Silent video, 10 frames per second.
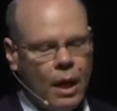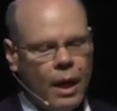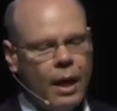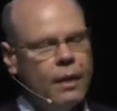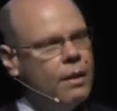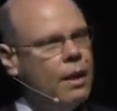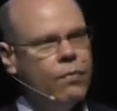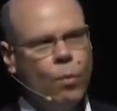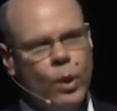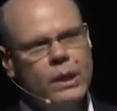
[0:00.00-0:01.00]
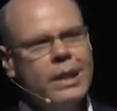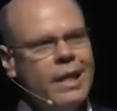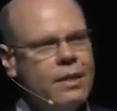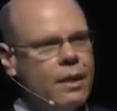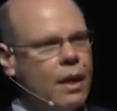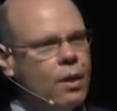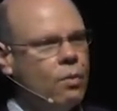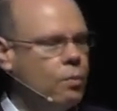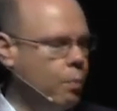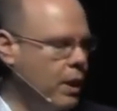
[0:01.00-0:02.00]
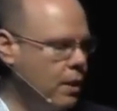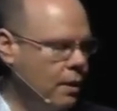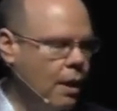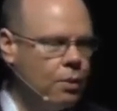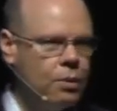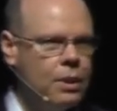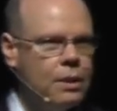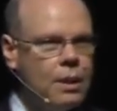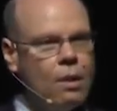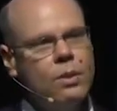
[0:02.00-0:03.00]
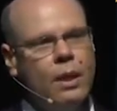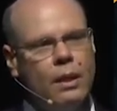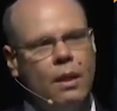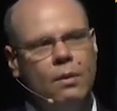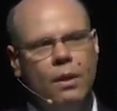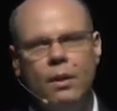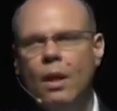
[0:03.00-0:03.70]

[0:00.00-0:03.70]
And if a worst case scenario brings it down to 6,800,